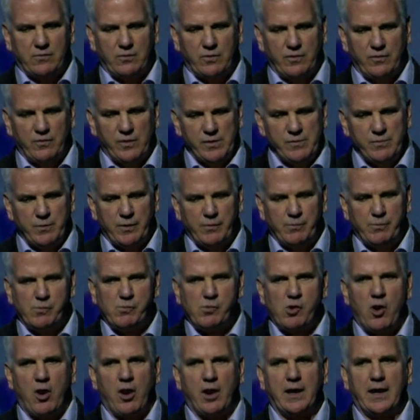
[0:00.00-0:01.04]

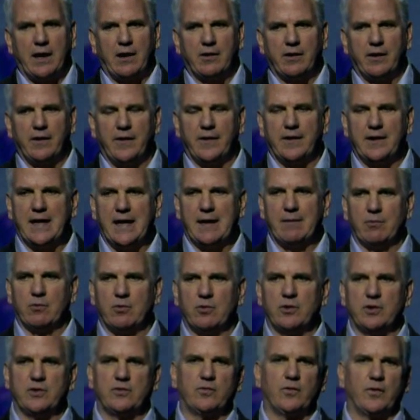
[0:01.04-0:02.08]
We've gone out into the
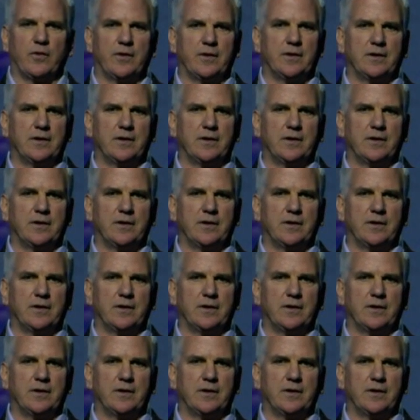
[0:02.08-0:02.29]
neighborhoods with